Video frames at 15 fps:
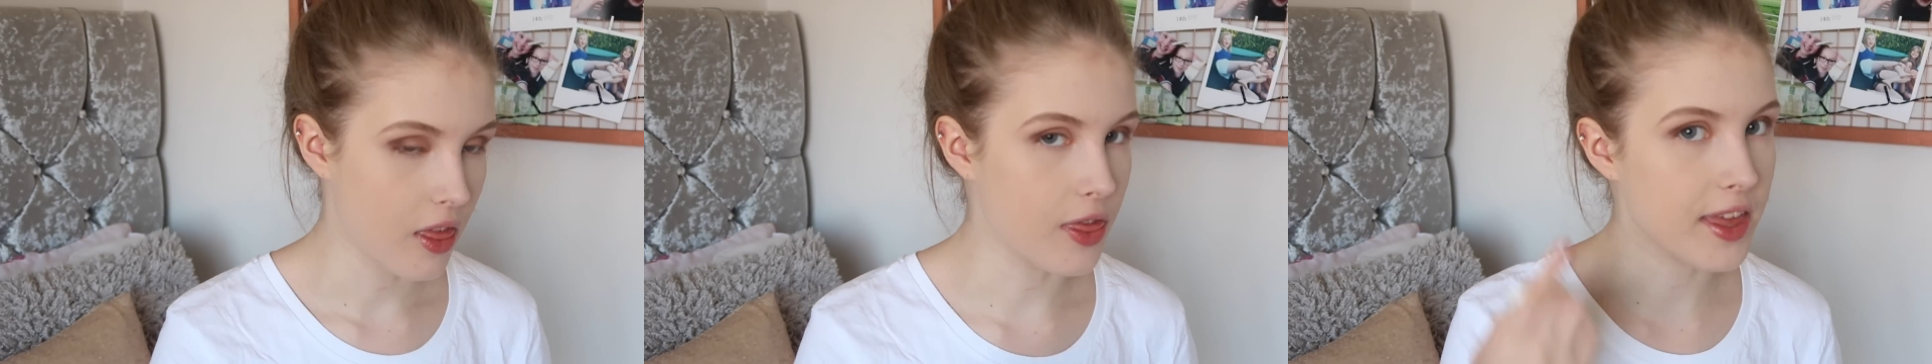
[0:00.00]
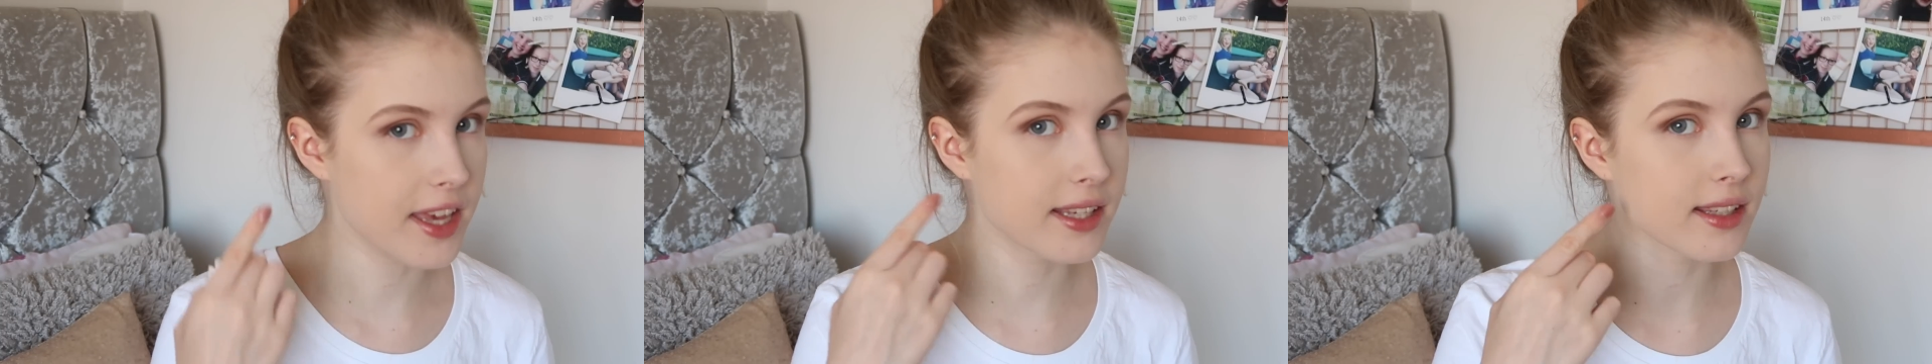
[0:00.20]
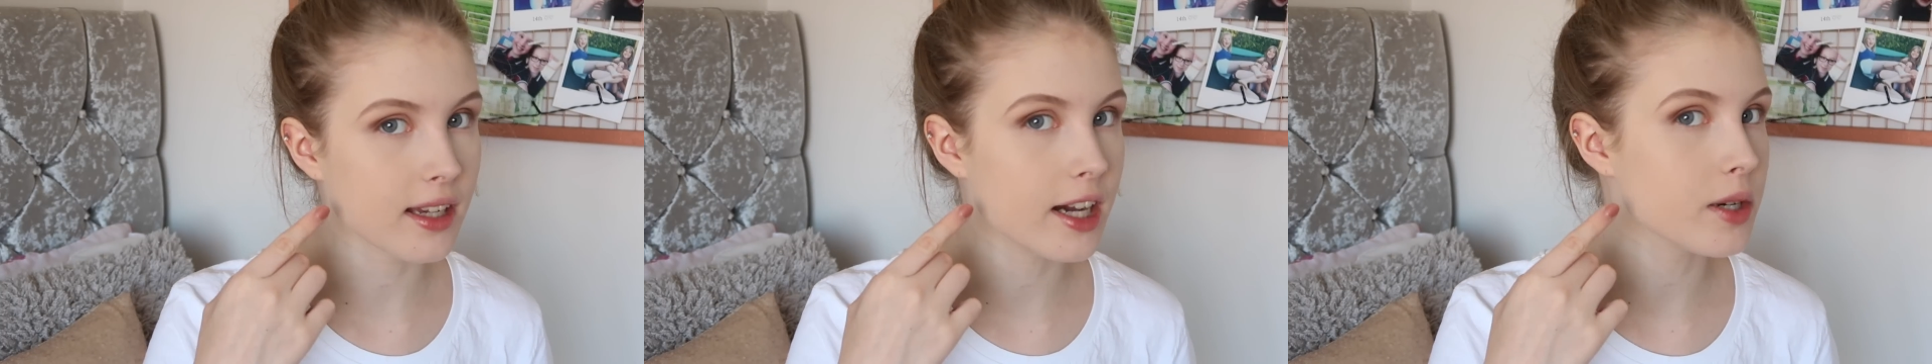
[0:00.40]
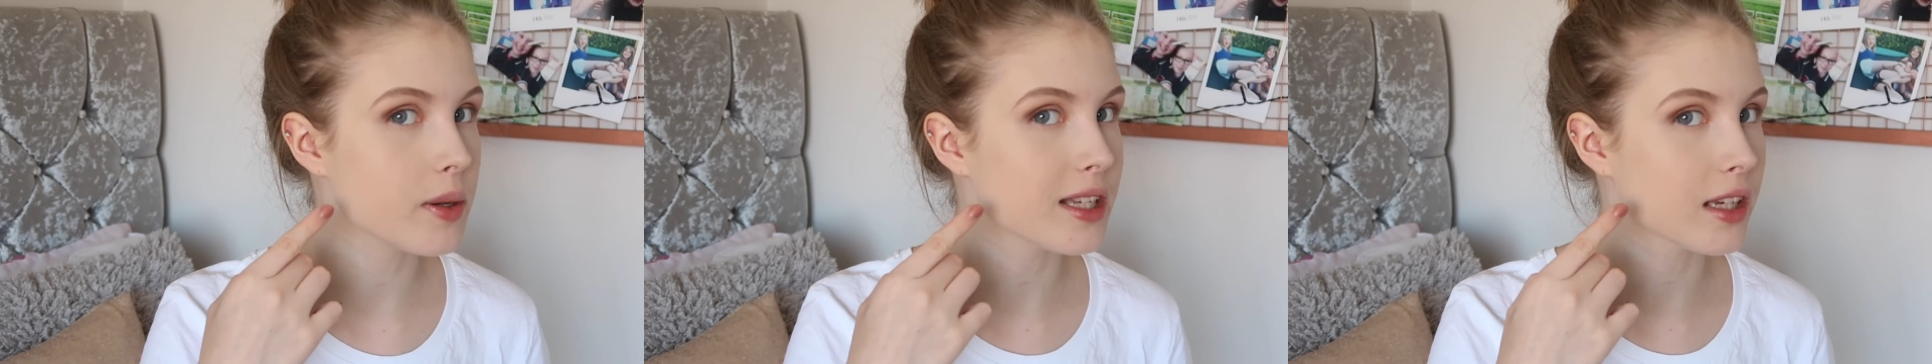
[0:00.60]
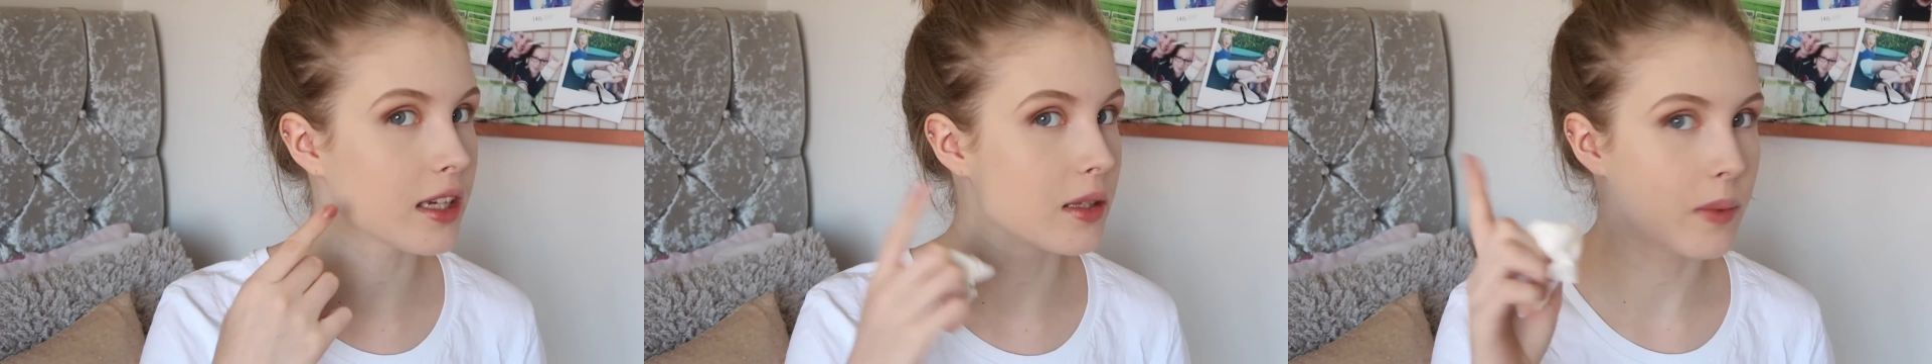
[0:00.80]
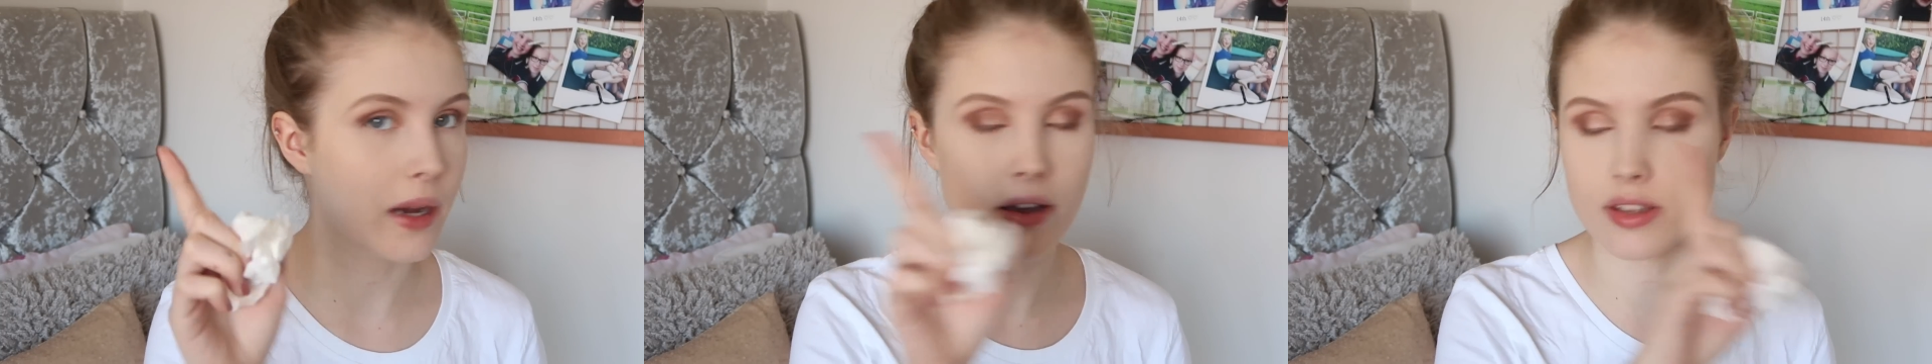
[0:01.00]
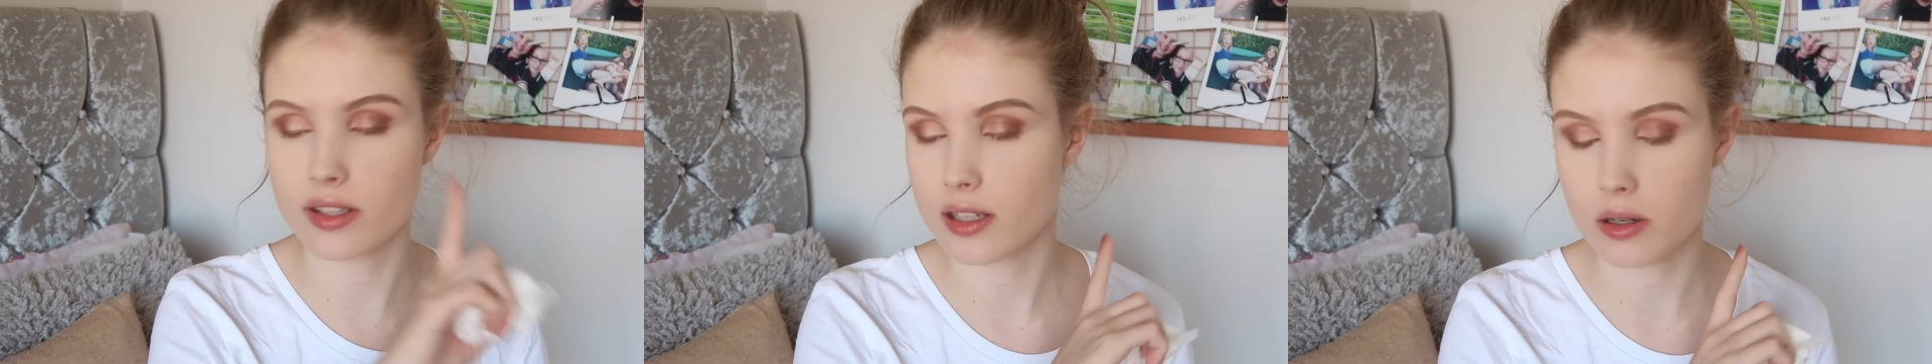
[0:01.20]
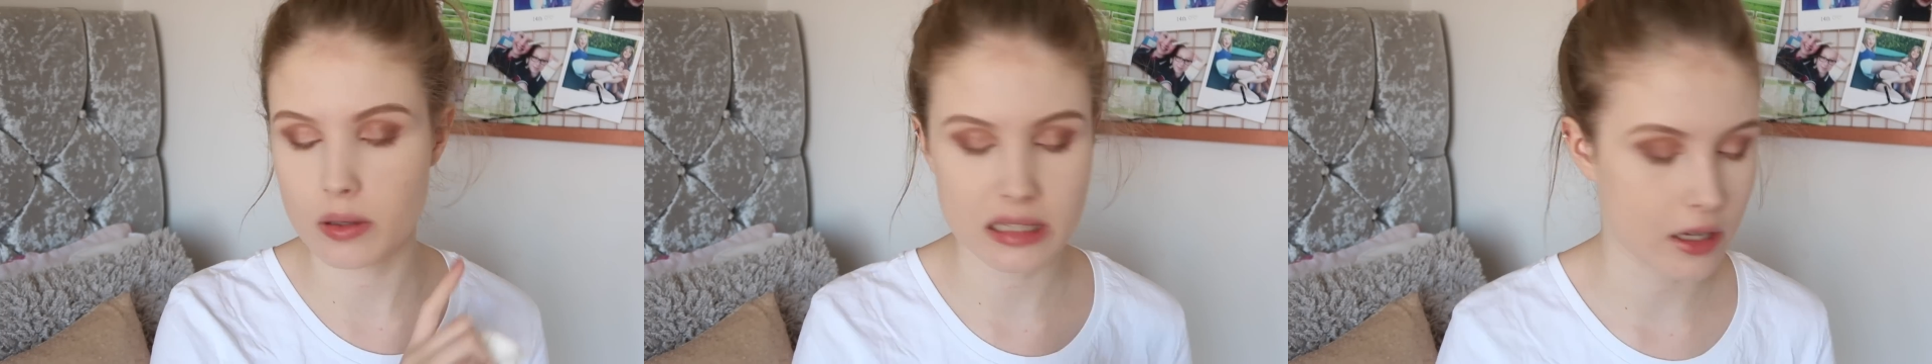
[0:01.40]
This side always goes well,
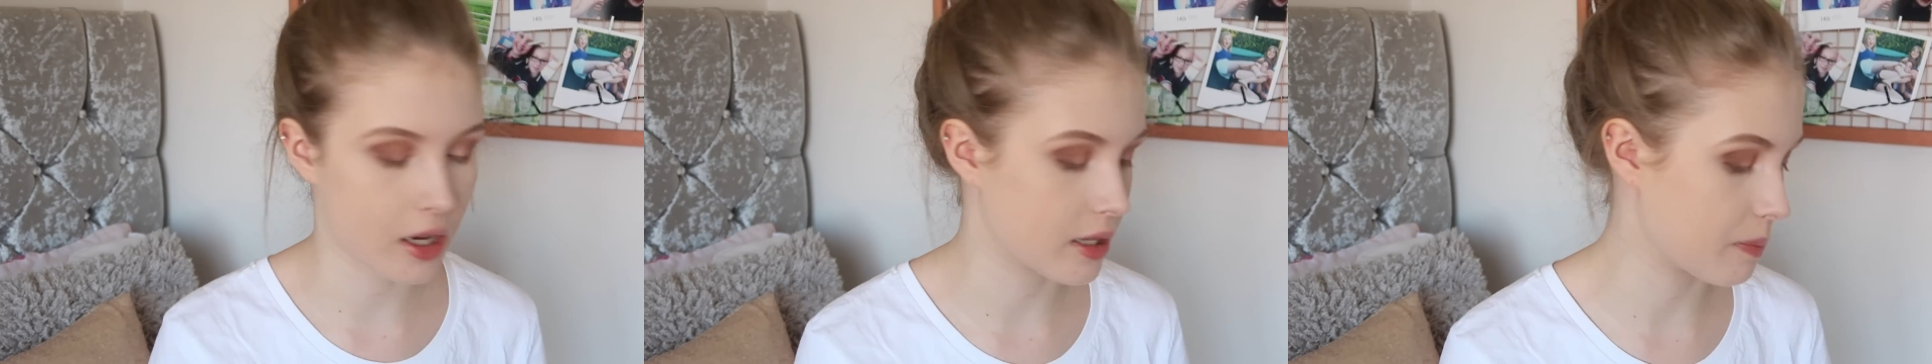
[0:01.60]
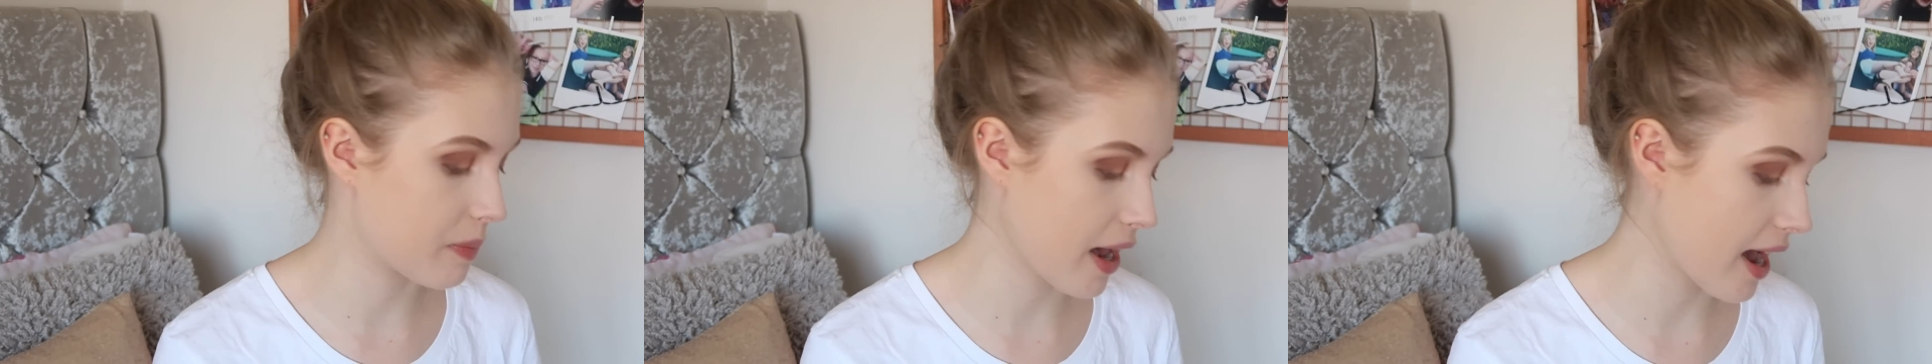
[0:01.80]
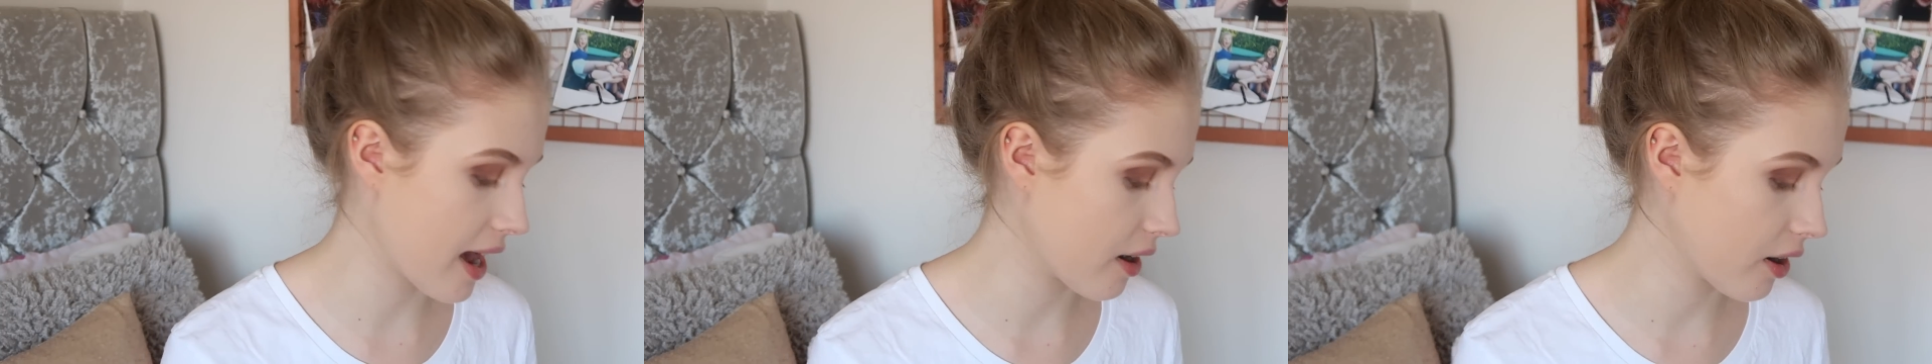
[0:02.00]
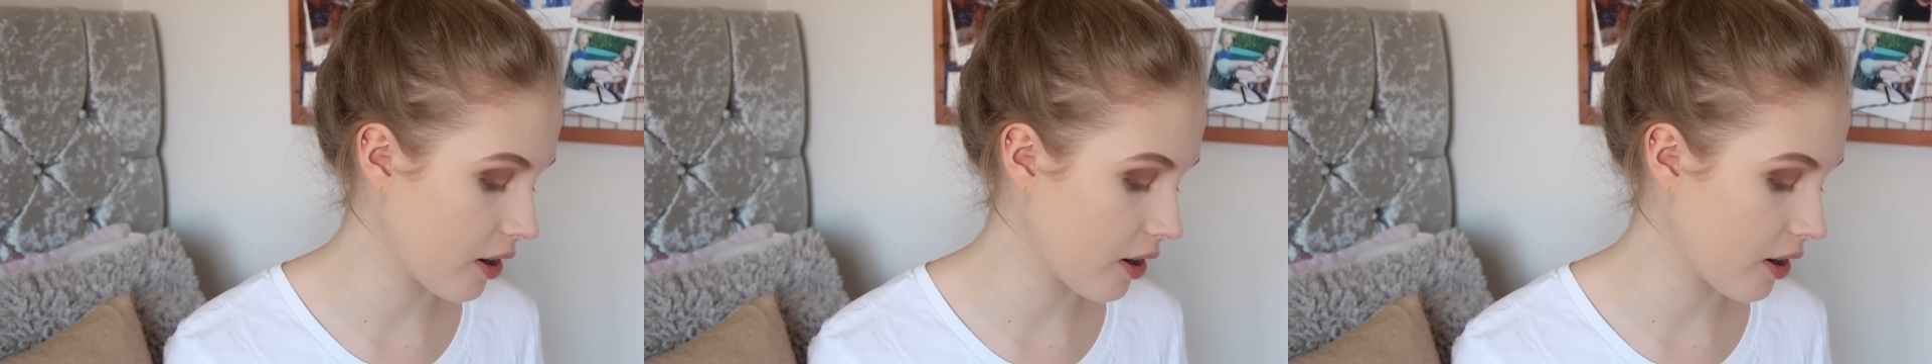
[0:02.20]
this side always goes bad.